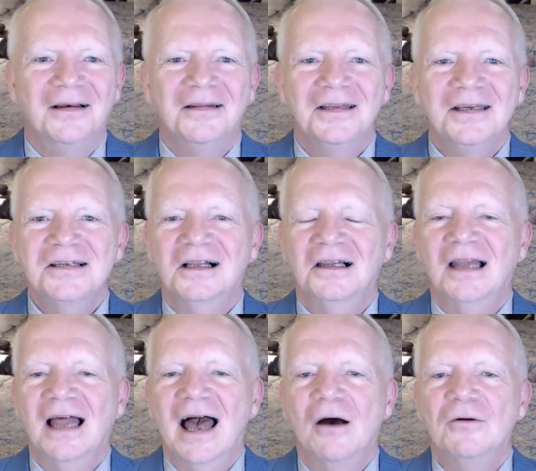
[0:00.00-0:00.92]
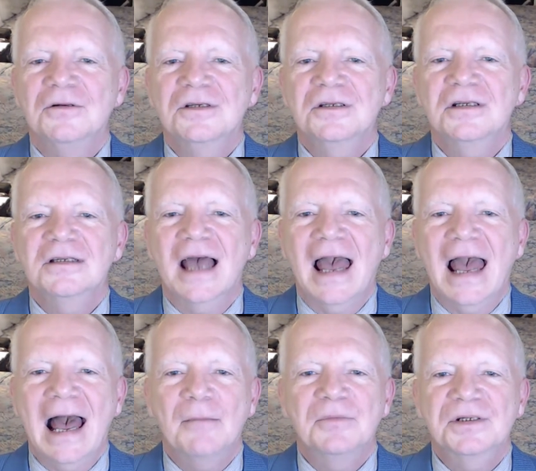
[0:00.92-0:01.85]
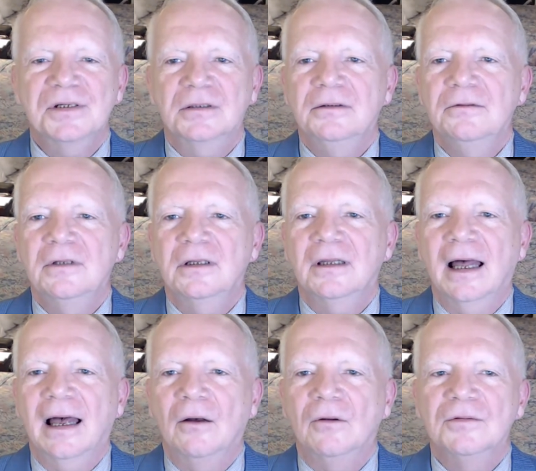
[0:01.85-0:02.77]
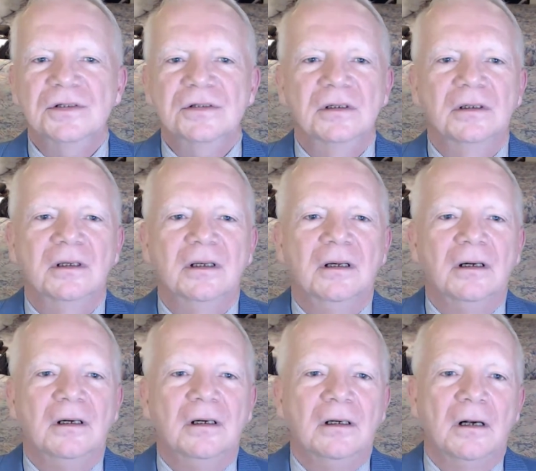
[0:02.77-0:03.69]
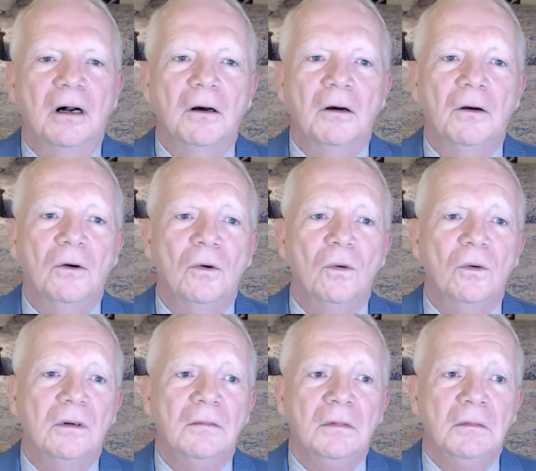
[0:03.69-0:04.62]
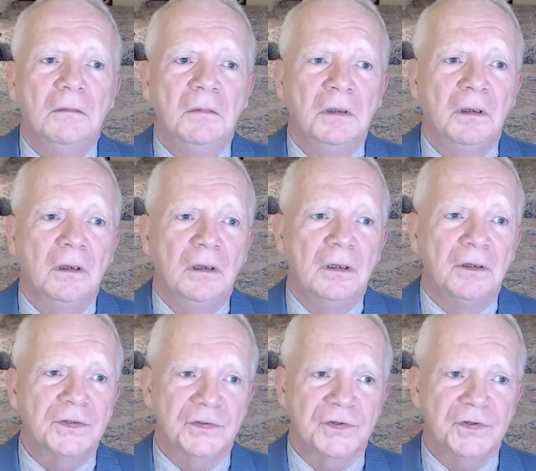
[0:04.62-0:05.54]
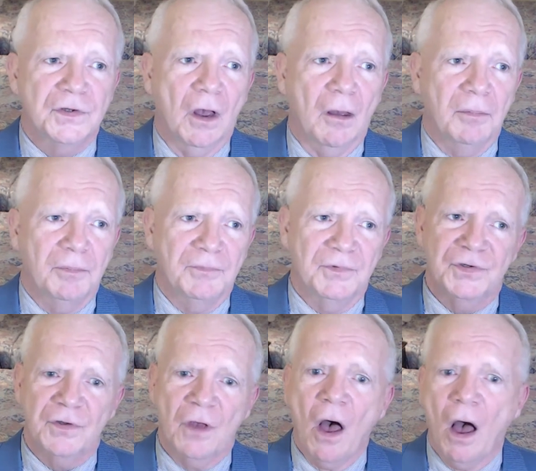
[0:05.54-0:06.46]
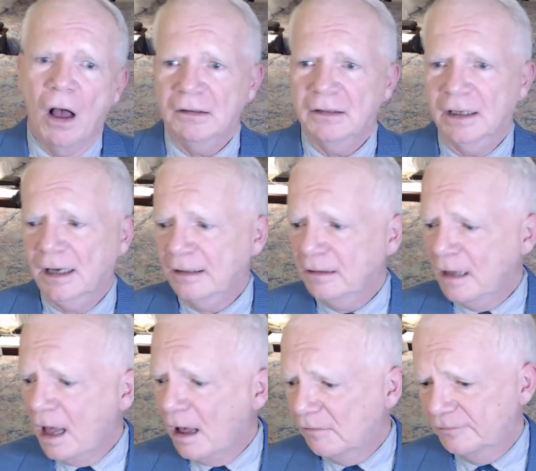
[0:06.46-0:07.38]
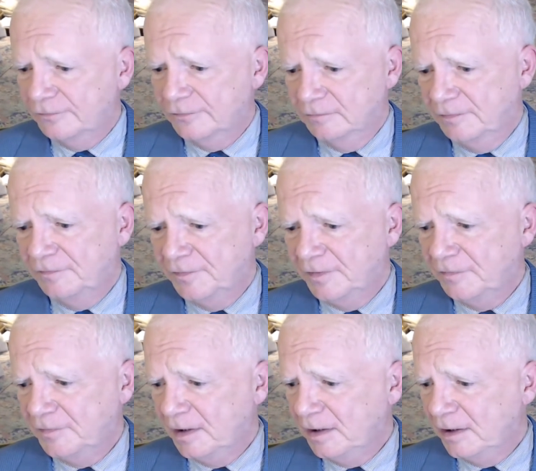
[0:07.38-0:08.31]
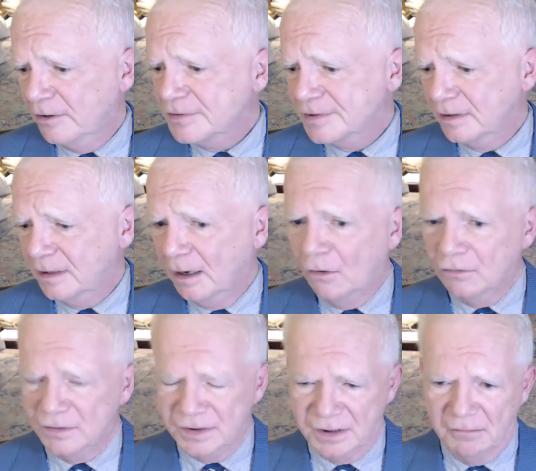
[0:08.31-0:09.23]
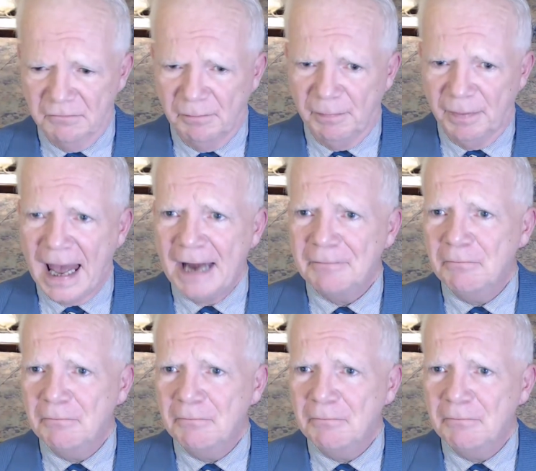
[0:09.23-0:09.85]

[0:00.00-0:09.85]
These clowns, these absolute clowns. Oh, it's a song that I love from 50 years ago. Some bad